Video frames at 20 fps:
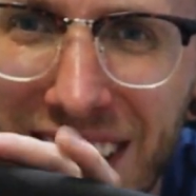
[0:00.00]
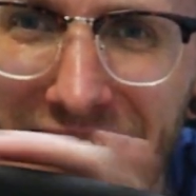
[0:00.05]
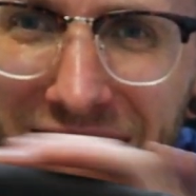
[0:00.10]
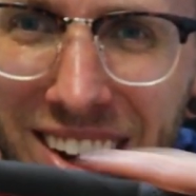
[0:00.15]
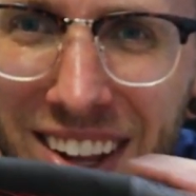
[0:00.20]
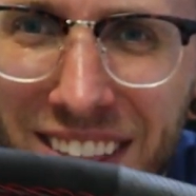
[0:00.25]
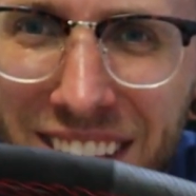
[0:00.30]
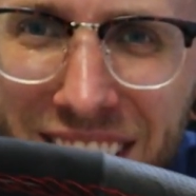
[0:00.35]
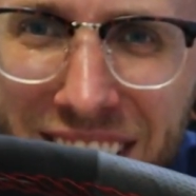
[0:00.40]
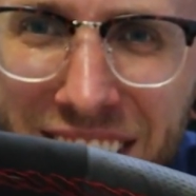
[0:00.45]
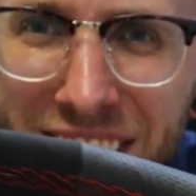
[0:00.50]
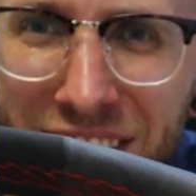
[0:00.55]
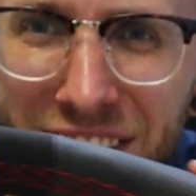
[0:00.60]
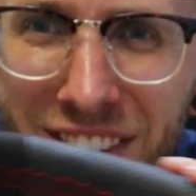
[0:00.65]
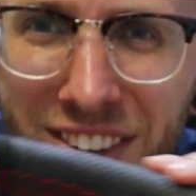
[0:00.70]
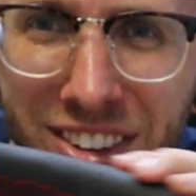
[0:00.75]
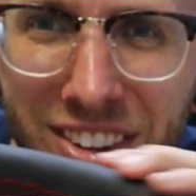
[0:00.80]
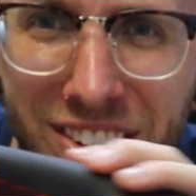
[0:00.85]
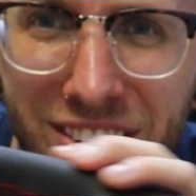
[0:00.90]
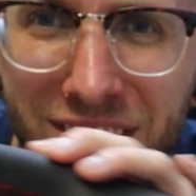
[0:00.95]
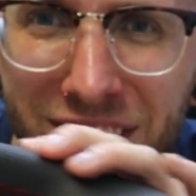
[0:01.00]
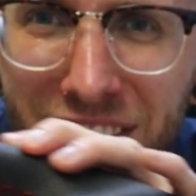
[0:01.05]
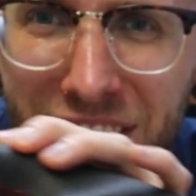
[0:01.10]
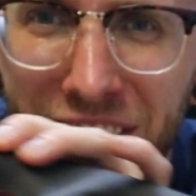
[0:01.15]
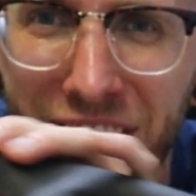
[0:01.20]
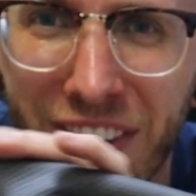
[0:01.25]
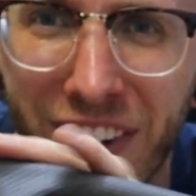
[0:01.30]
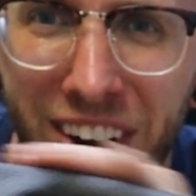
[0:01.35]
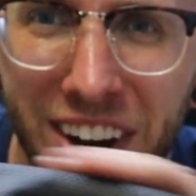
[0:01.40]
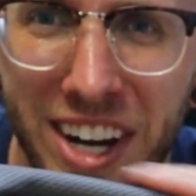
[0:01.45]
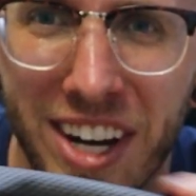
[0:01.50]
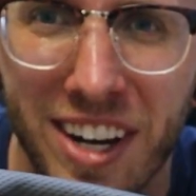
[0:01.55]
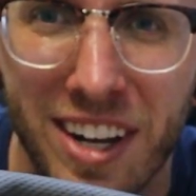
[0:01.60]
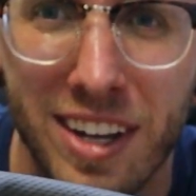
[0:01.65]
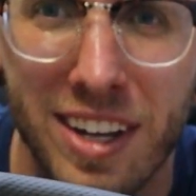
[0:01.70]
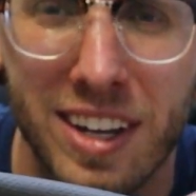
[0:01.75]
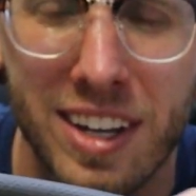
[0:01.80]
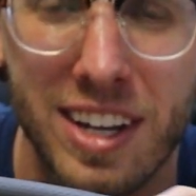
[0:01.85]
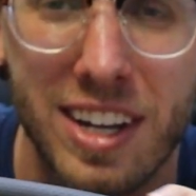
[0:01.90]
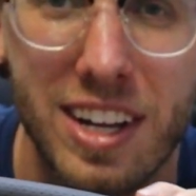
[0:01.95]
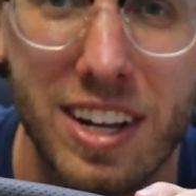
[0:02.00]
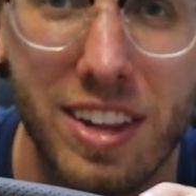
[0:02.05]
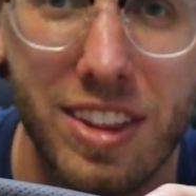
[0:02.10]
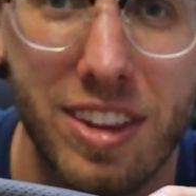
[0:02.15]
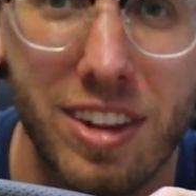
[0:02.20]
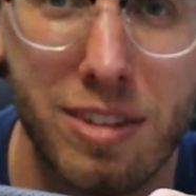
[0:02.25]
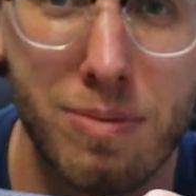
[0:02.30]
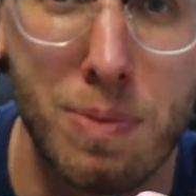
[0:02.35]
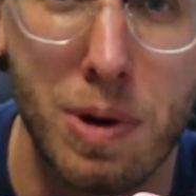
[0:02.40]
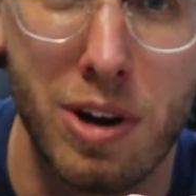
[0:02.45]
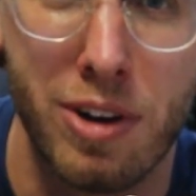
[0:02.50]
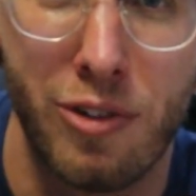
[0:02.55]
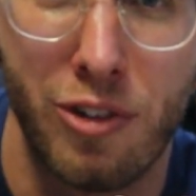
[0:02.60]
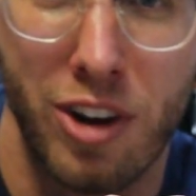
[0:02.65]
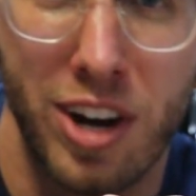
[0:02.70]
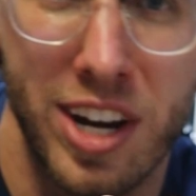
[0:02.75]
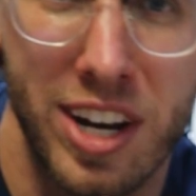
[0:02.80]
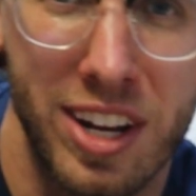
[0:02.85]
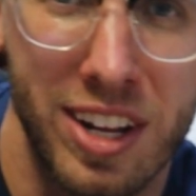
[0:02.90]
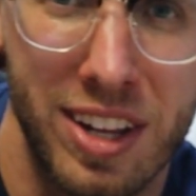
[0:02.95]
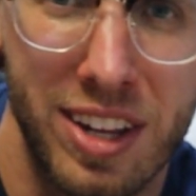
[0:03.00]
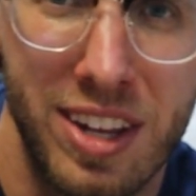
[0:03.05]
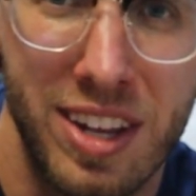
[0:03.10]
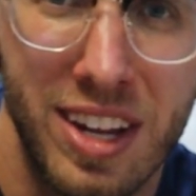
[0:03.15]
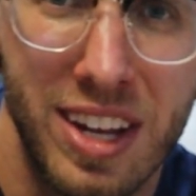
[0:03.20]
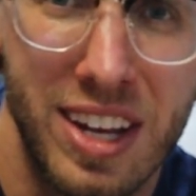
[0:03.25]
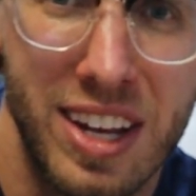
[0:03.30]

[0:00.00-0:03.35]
I think it just looks great. This perforated